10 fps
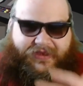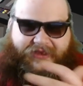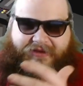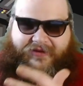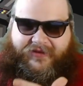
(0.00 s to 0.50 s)

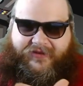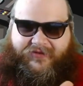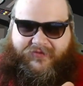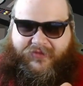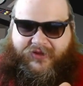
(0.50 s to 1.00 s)
And
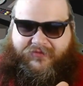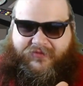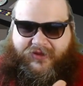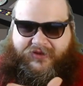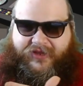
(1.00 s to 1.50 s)

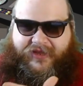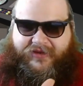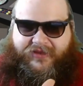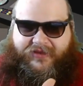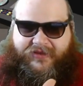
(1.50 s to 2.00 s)

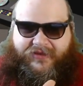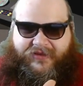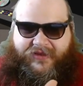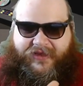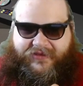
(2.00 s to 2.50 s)
Tendi
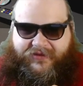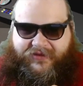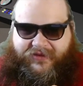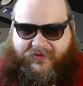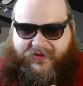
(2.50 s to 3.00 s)
has to
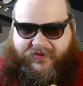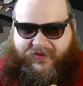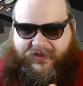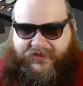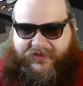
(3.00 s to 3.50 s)
deal with
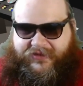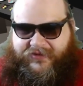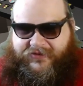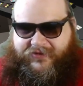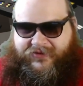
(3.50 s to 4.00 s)
a
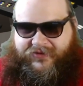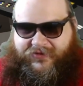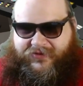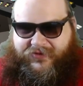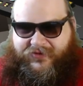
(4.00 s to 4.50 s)
Klingon
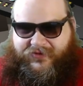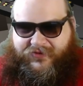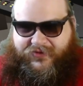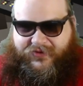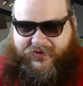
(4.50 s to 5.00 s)

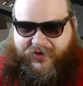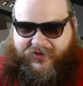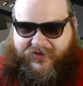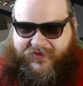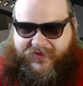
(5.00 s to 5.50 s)
who
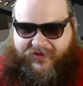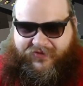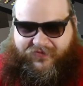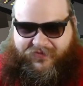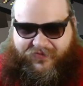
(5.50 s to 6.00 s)
hurts
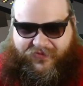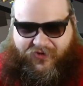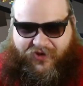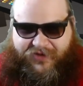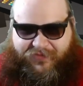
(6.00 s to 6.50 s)
himself
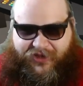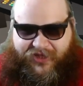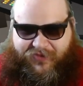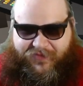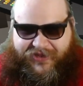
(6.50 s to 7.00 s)
trying to pick
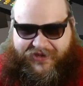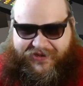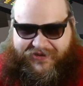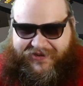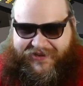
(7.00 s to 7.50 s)
up a
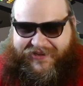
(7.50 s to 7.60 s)
peanut.